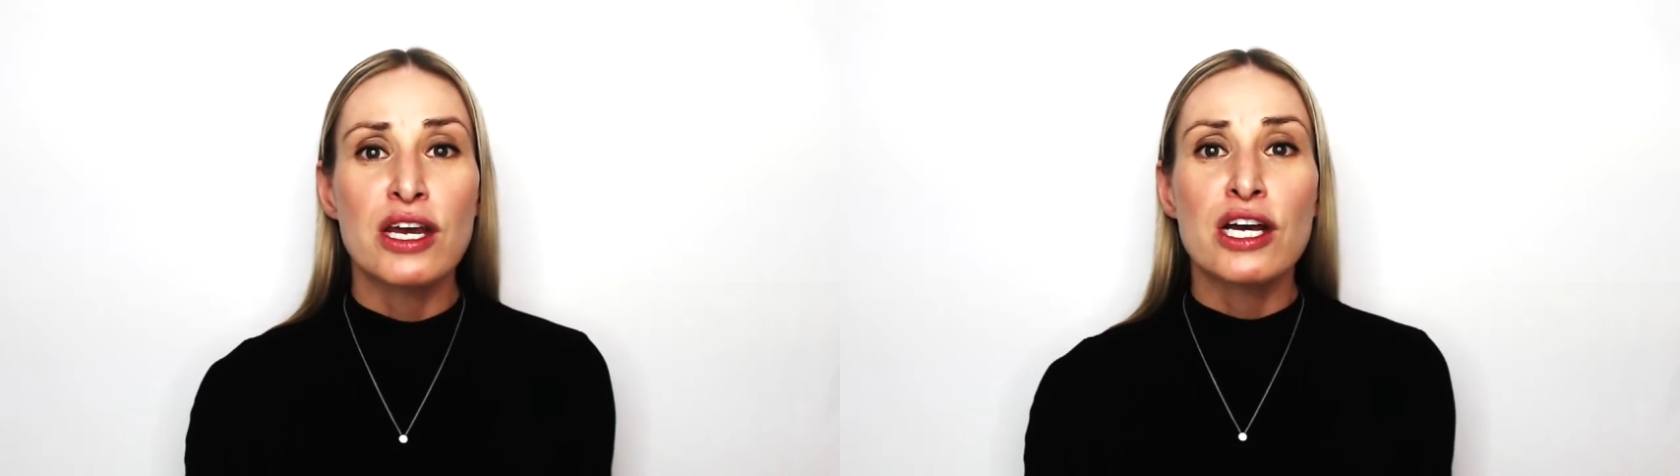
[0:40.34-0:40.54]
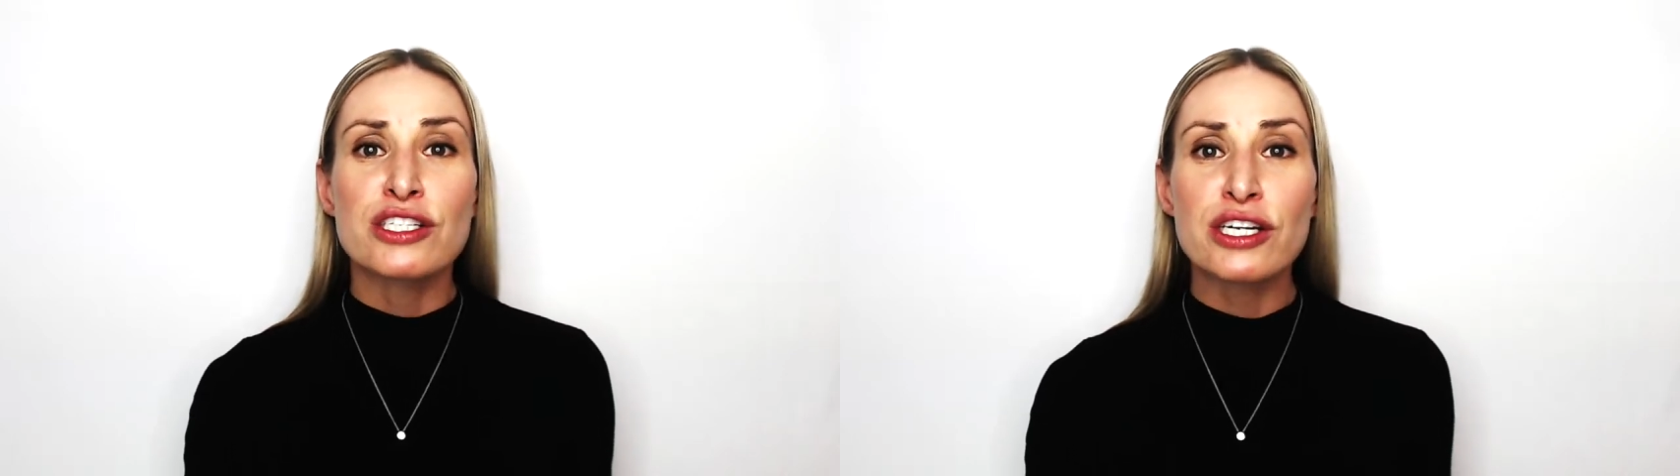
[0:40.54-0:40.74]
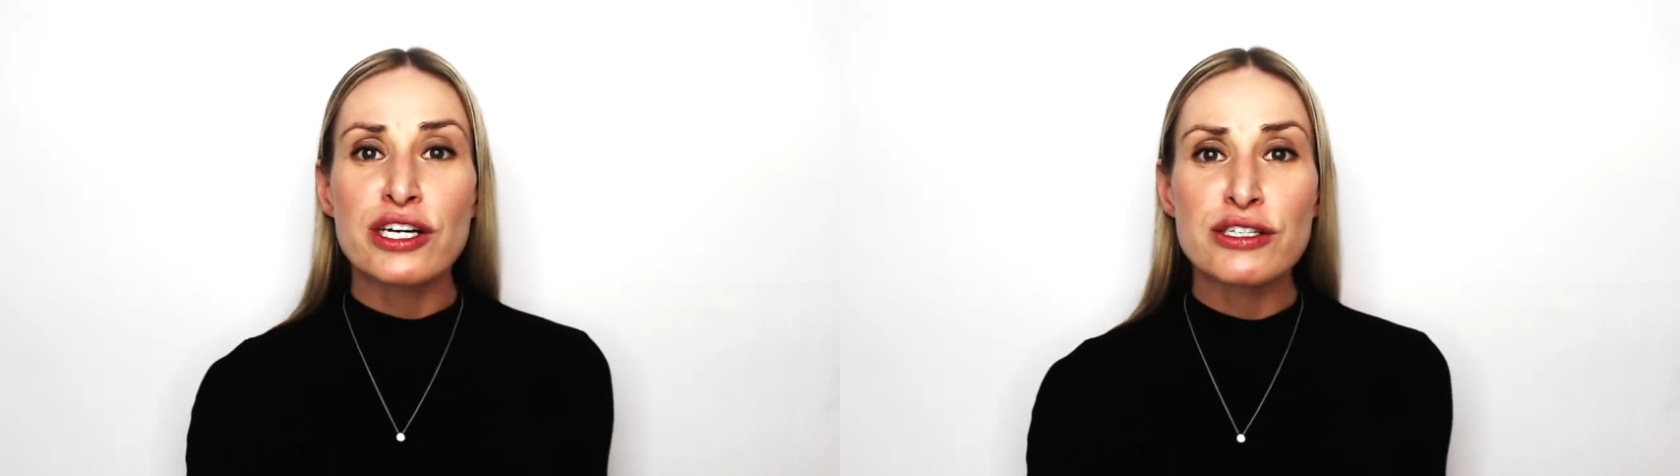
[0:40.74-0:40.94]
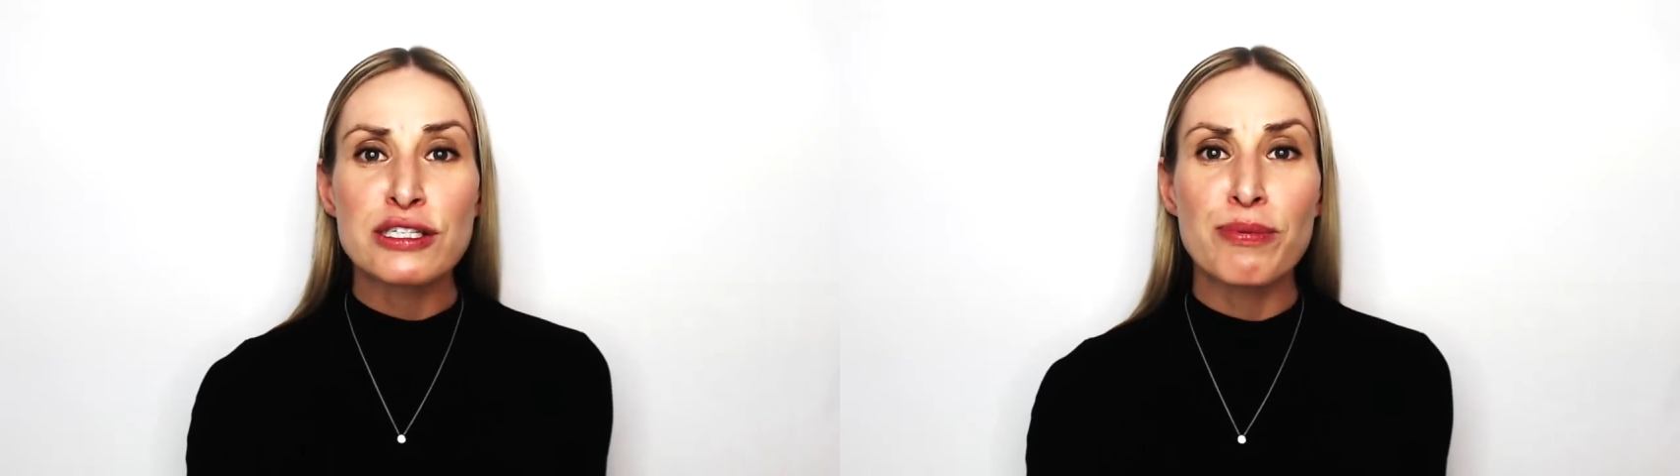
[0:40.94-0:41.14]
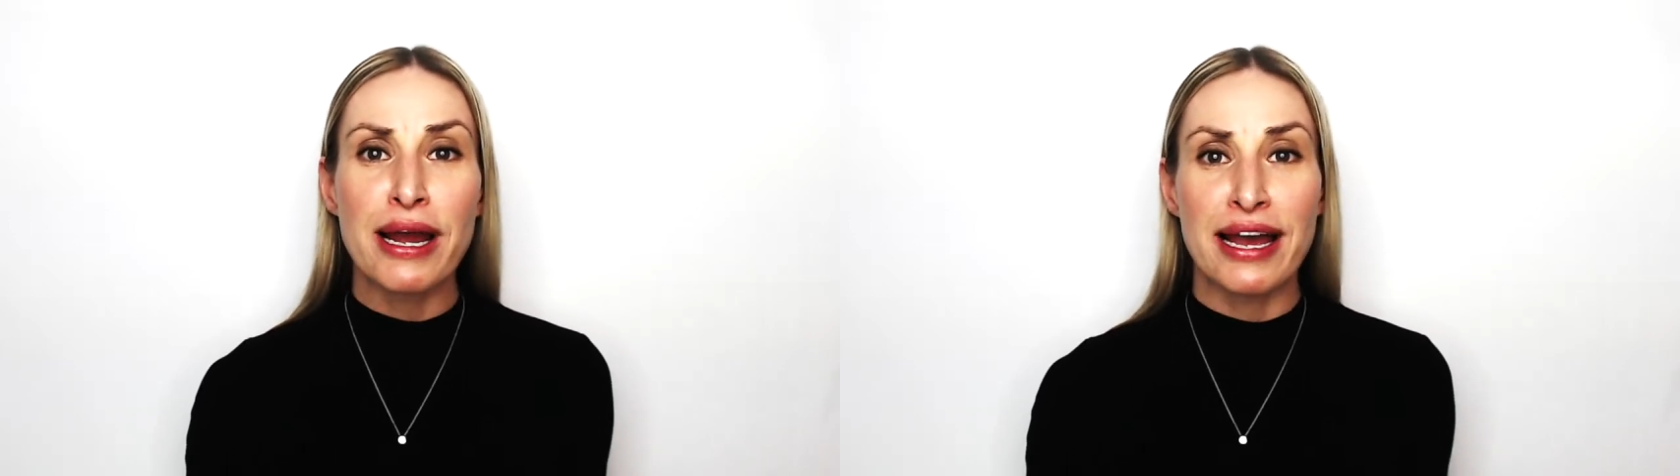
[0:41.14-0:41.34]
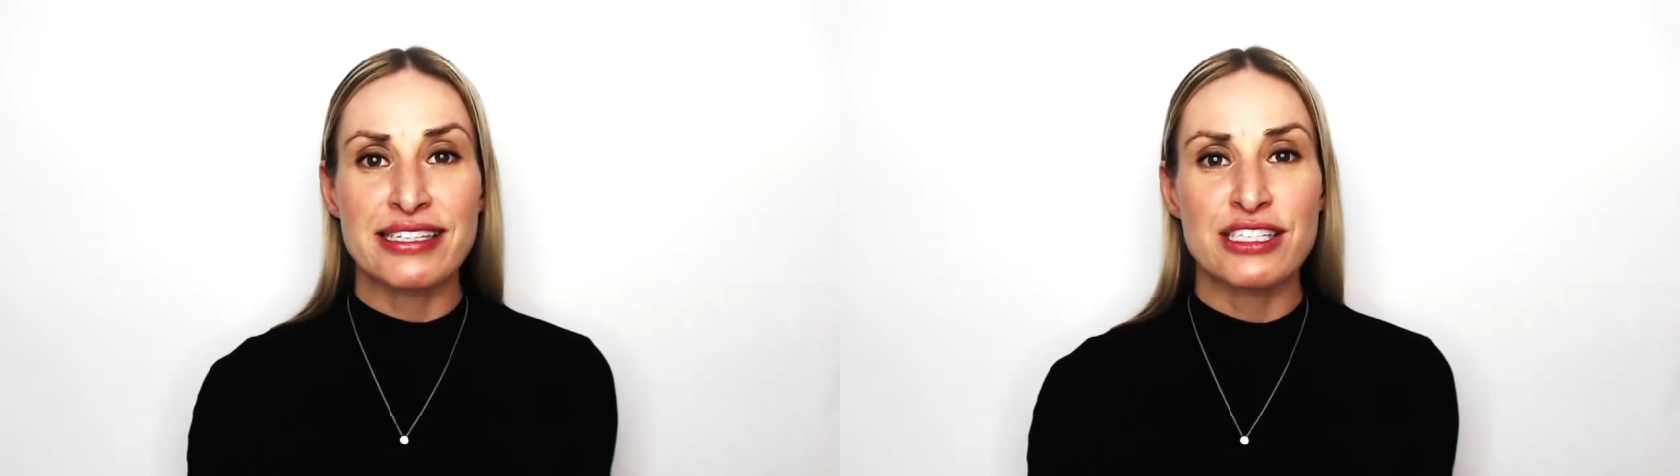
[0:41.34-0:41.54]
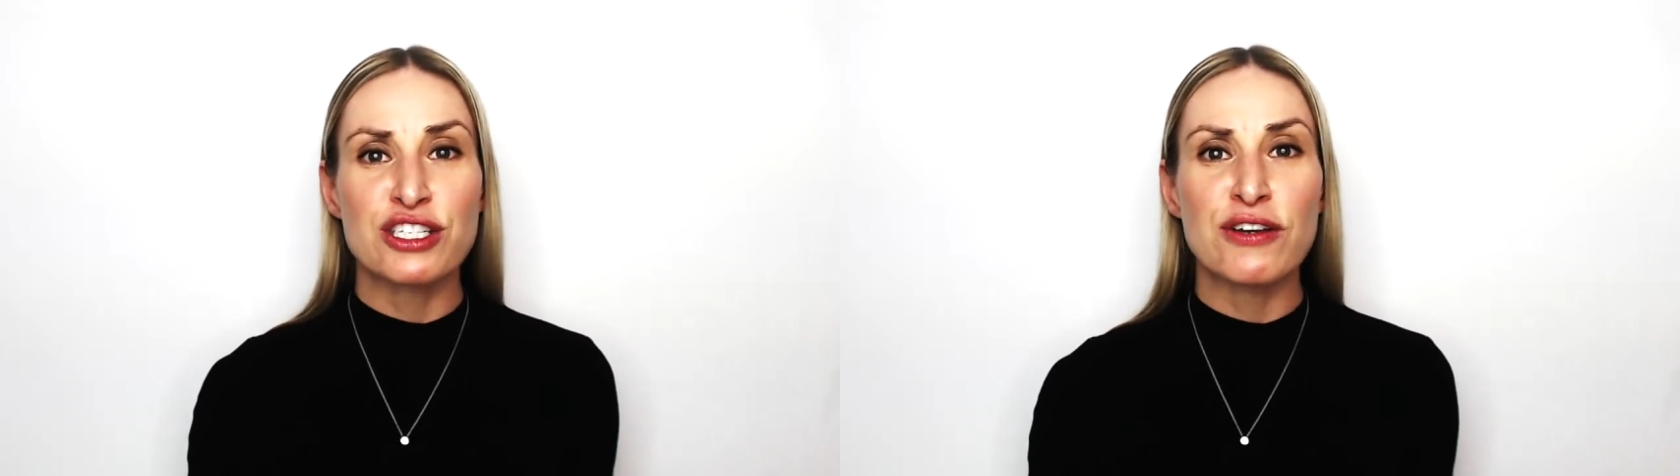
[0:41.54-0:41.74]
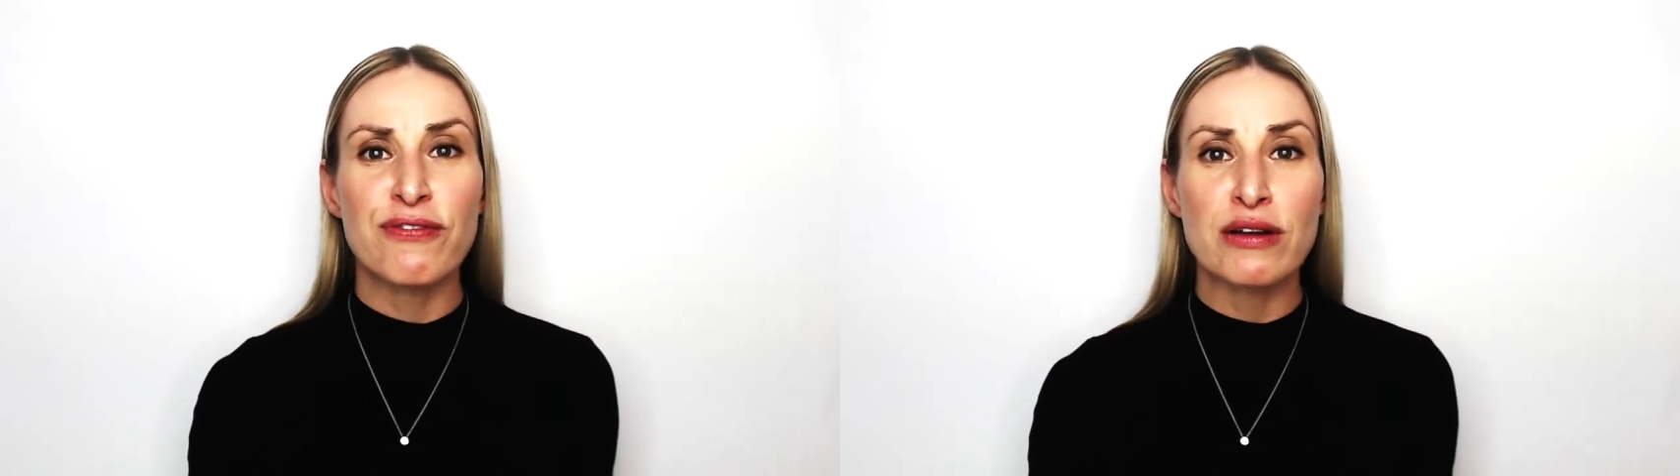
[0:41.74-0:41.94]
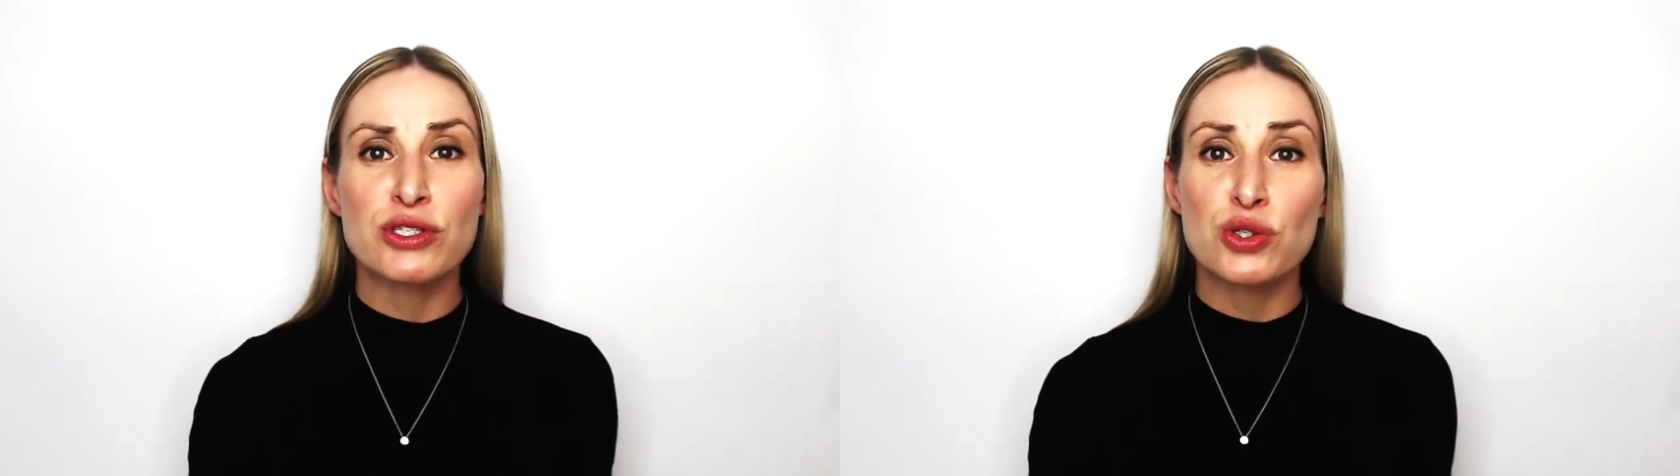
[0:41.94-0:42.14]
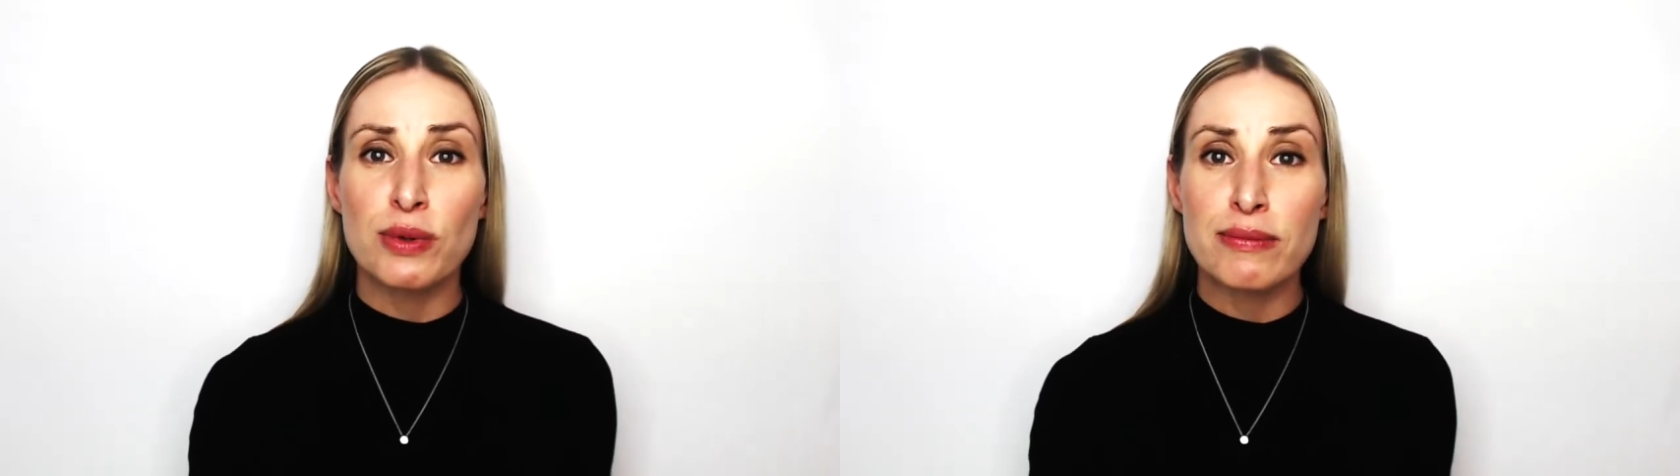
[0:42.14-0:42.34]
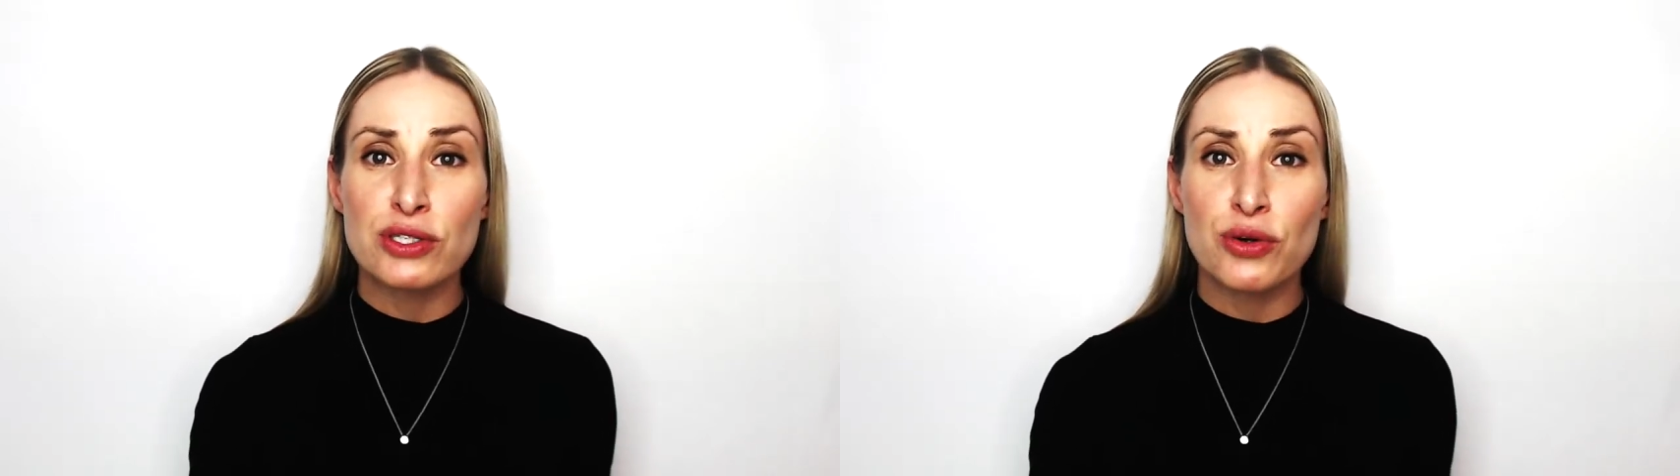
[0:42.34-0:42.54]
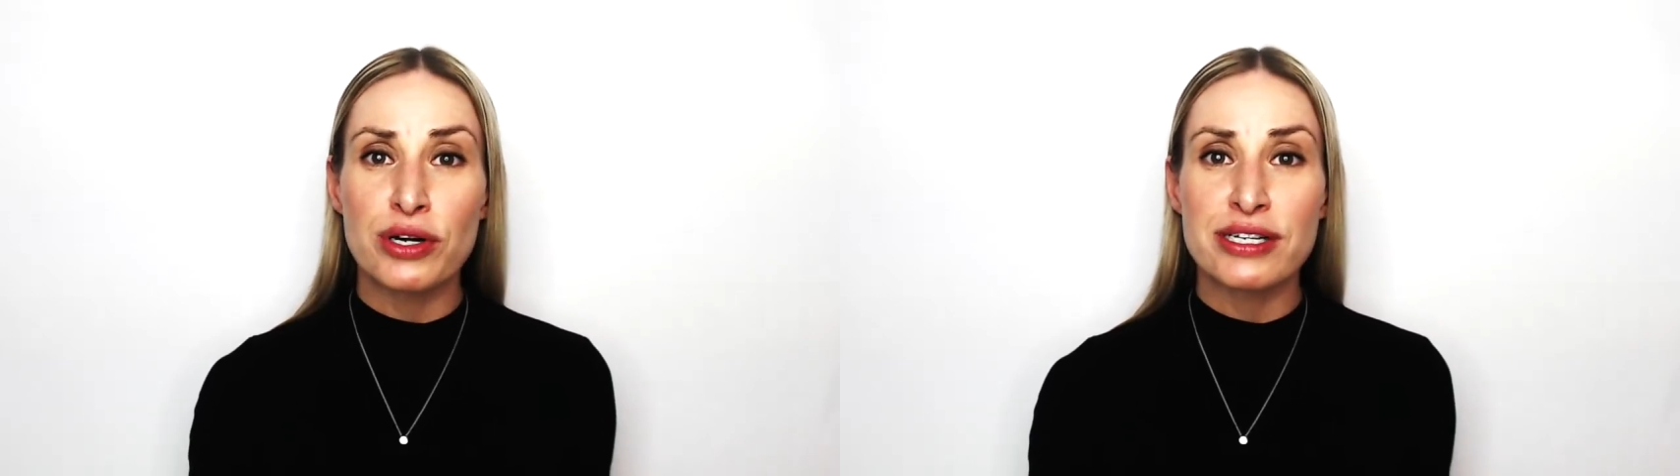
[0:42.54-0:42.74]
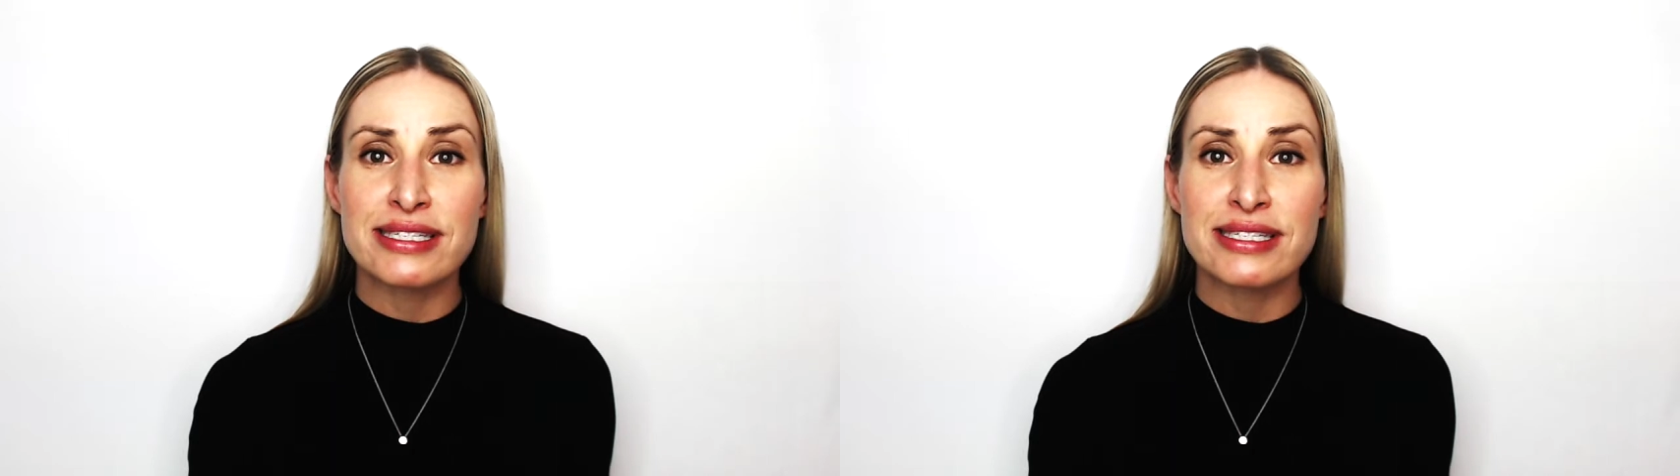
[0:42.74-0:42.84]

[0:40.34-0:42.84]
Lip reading: To her surprise, she found swim scores